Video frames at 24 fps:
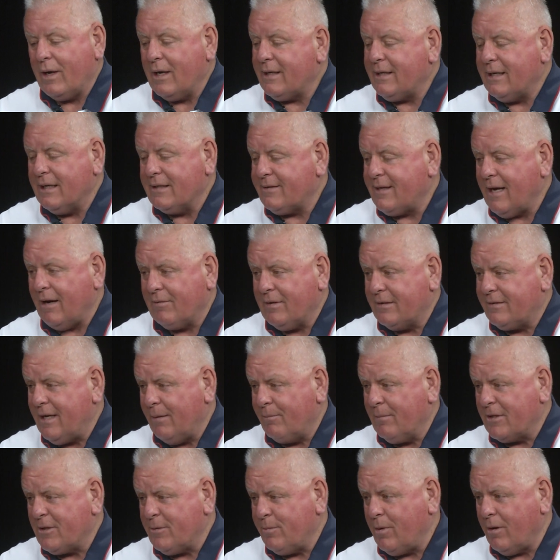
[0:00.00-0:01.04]
kids to have the
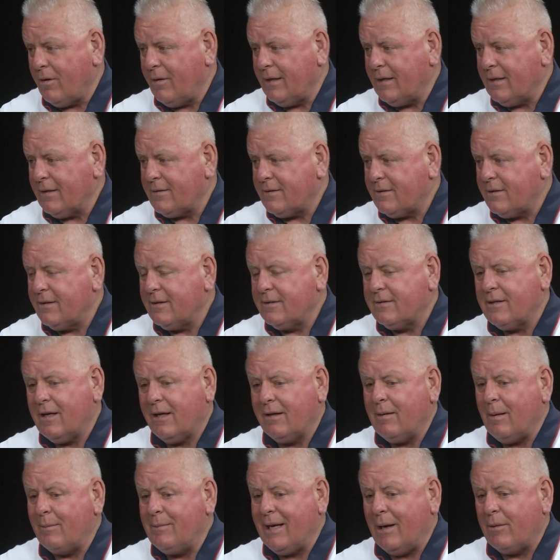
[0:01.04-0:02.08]
same experience. So
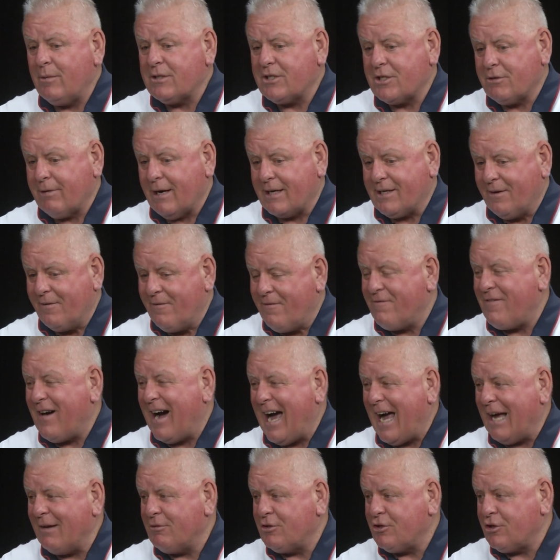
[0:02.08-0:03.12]
I mean, I was directing
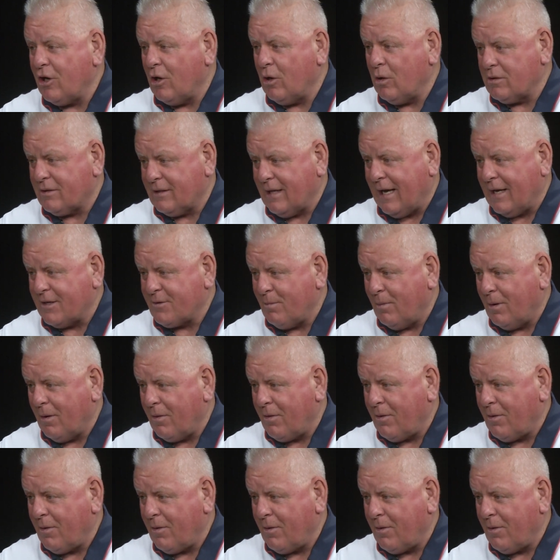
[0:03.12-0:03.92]
5 shows last month.